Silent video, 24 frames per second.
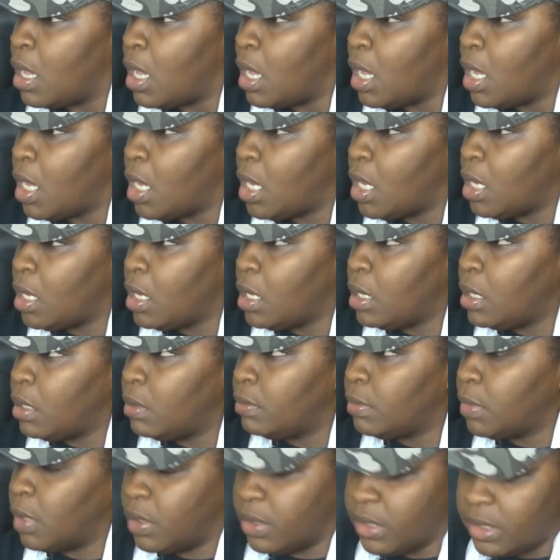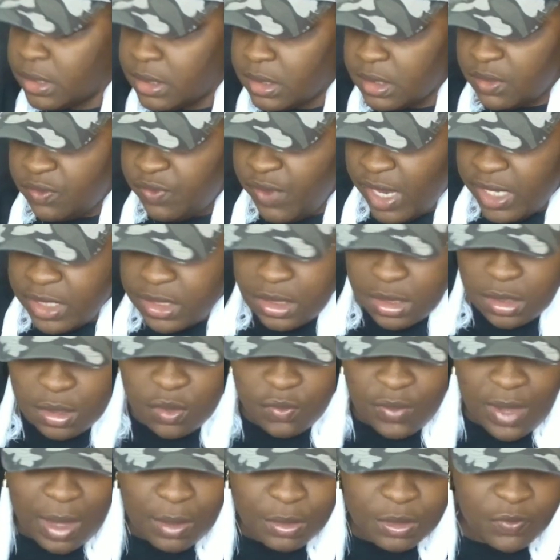um oh this is fashion No,
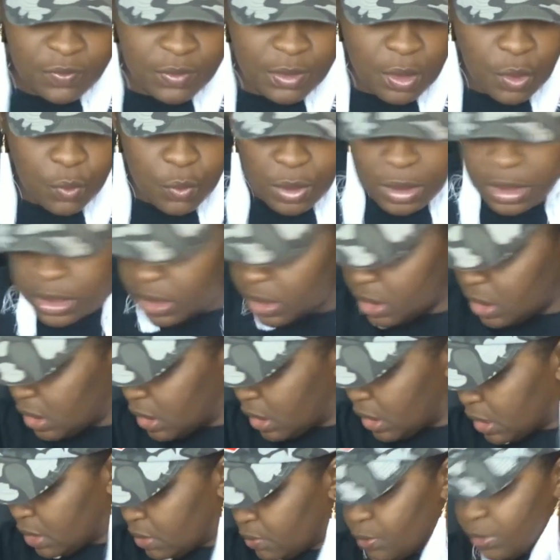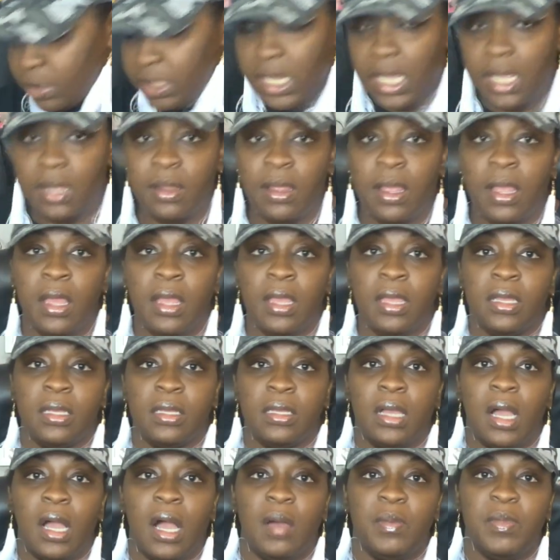I don't even know what is Shein on that
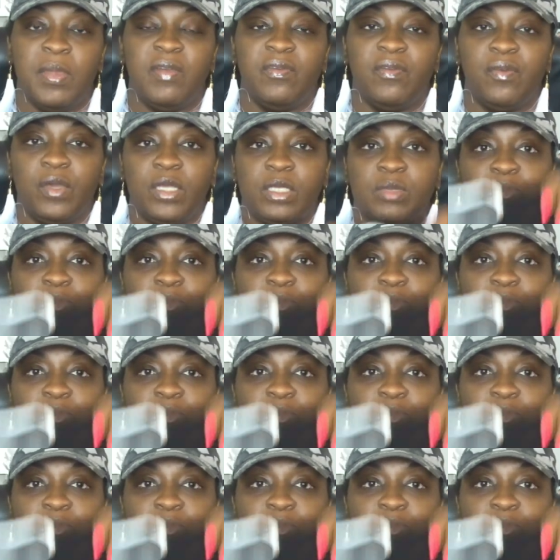um, invoice